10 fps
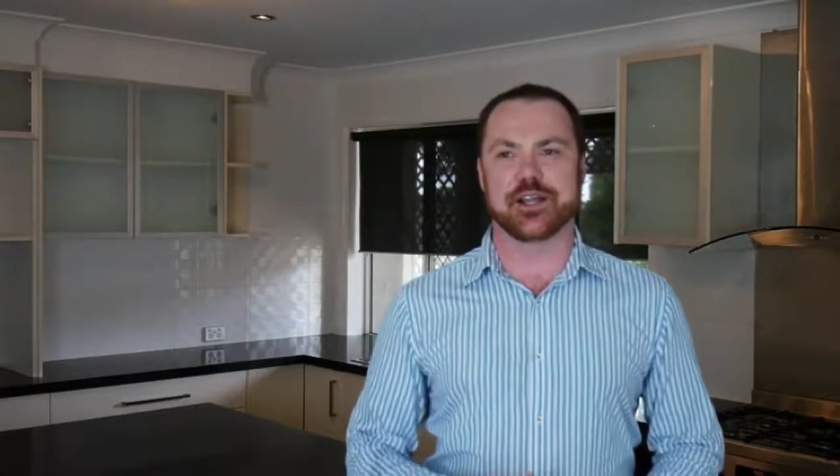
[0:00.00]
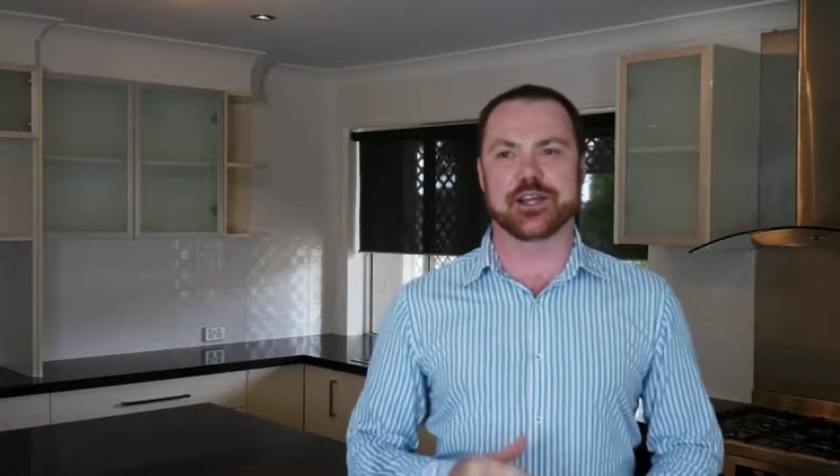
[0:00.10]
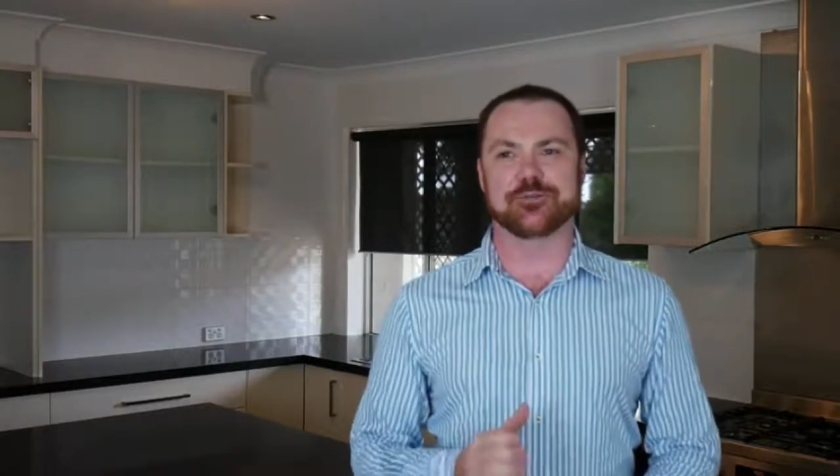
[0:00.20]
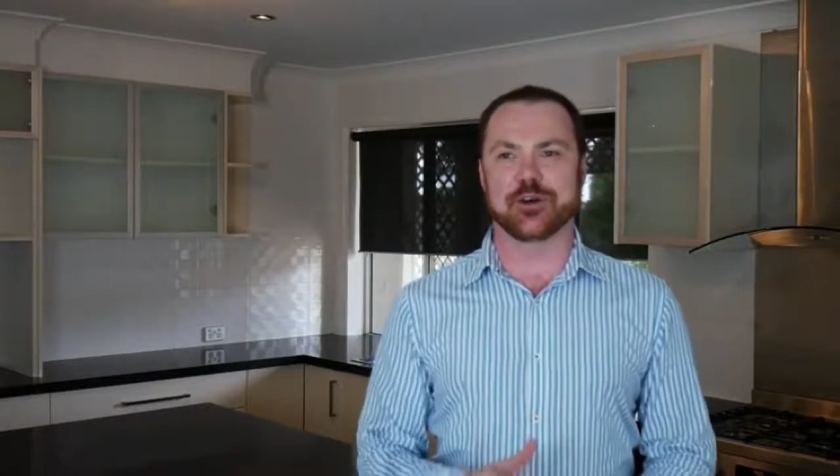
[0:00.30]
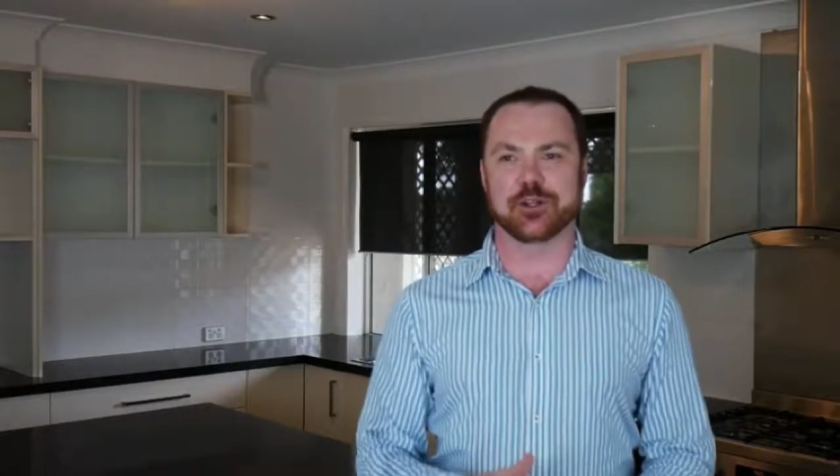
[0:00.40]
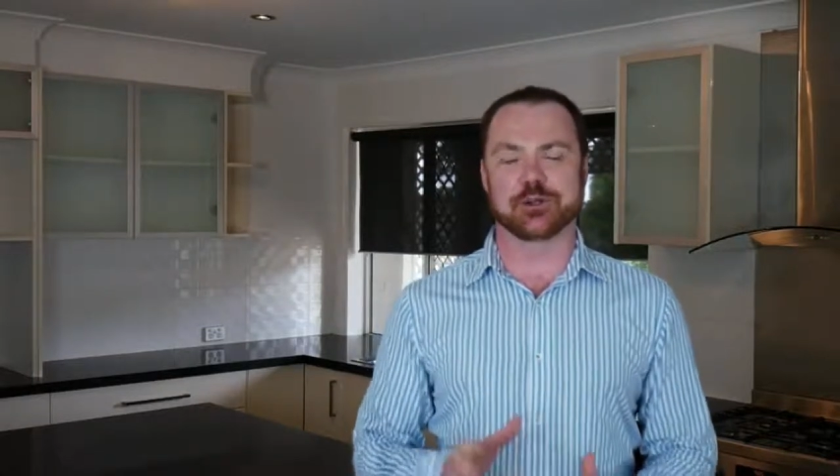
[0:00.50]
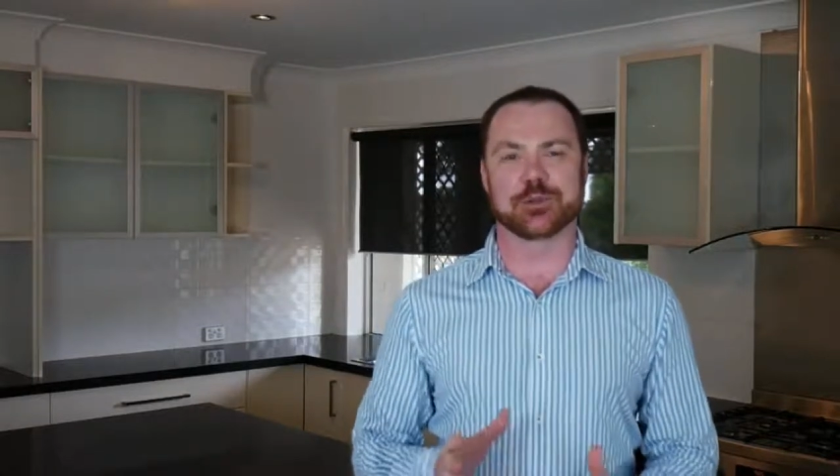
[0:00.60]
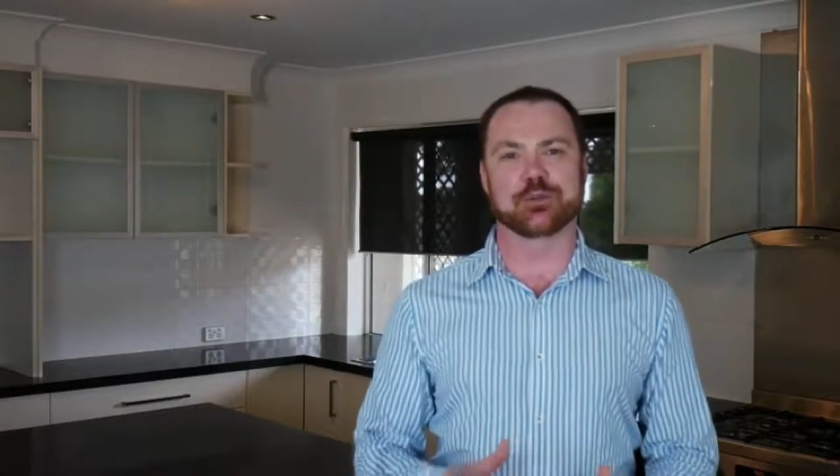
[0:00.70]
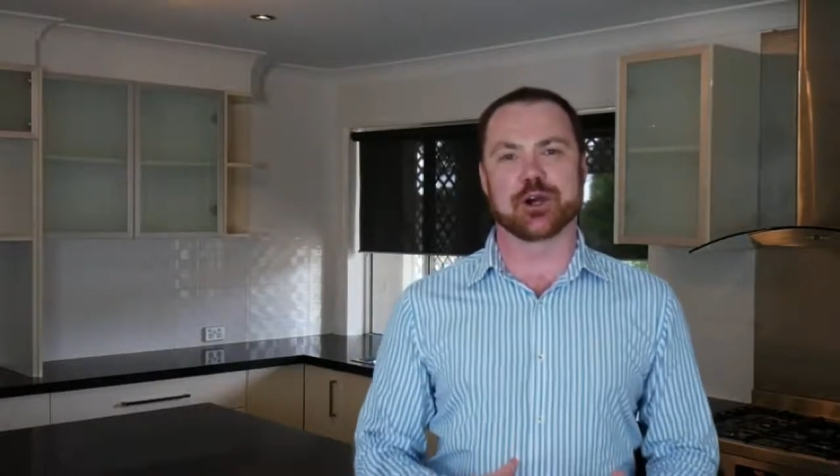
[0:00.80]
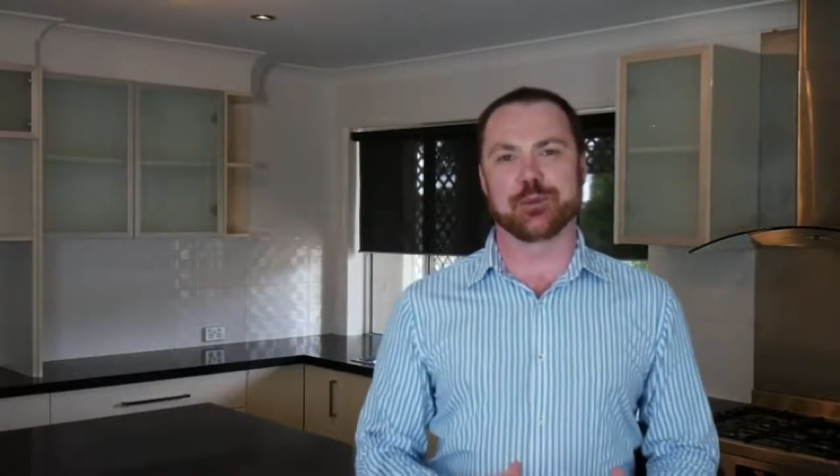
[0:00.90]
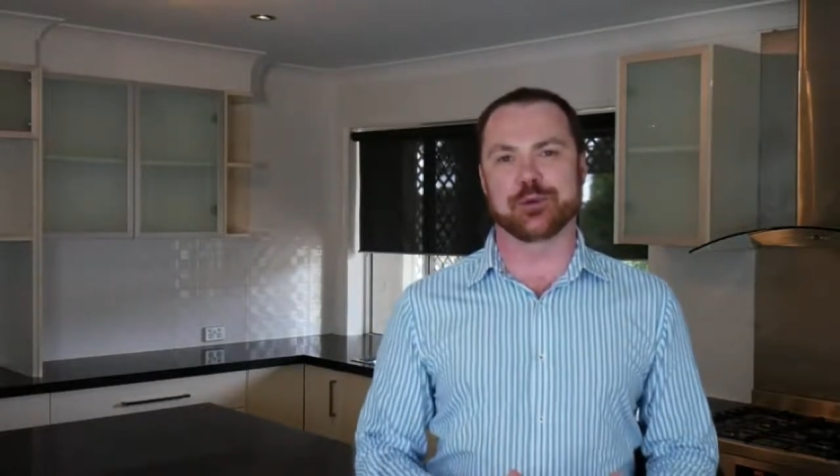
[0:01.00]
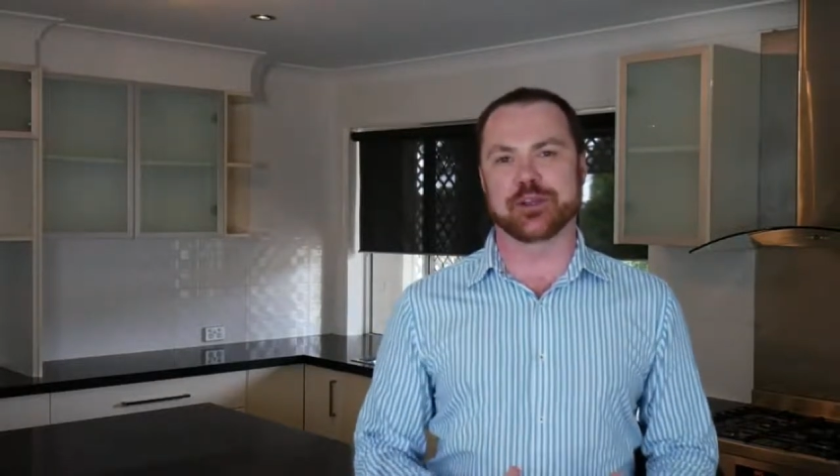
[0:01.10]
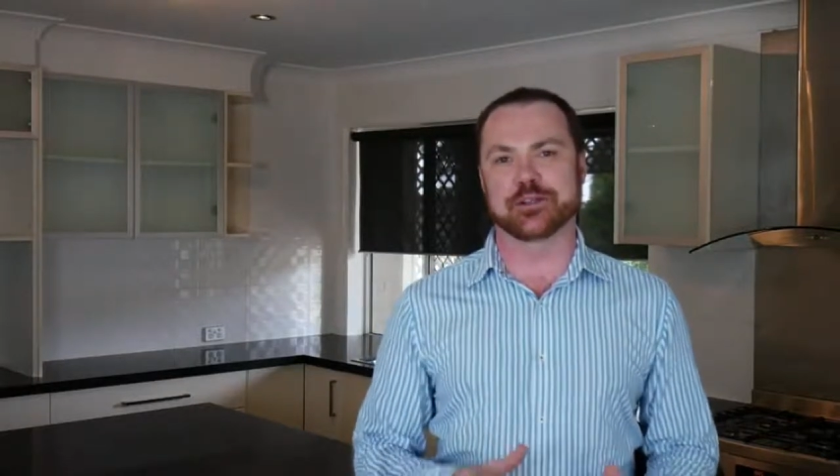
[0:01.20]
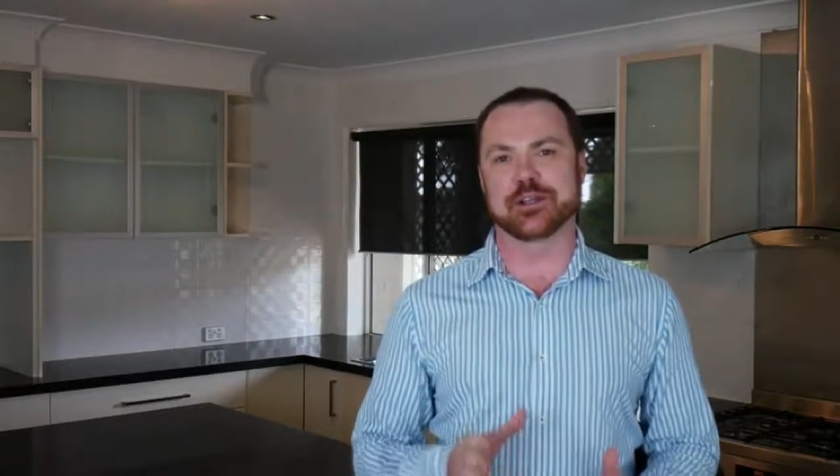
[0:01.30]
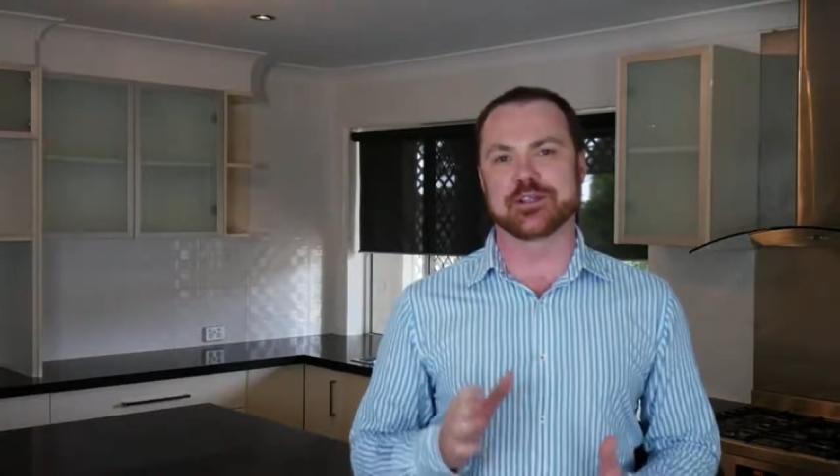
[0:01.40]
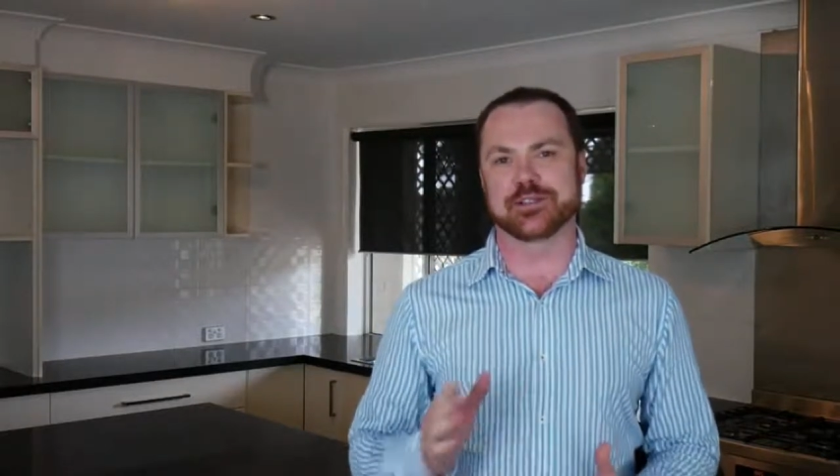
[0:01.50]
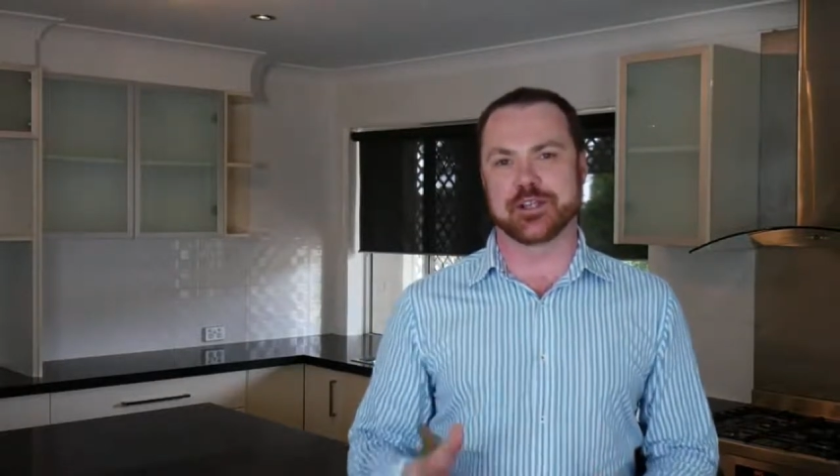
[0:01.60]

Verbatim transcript: and they'll follow an appropriate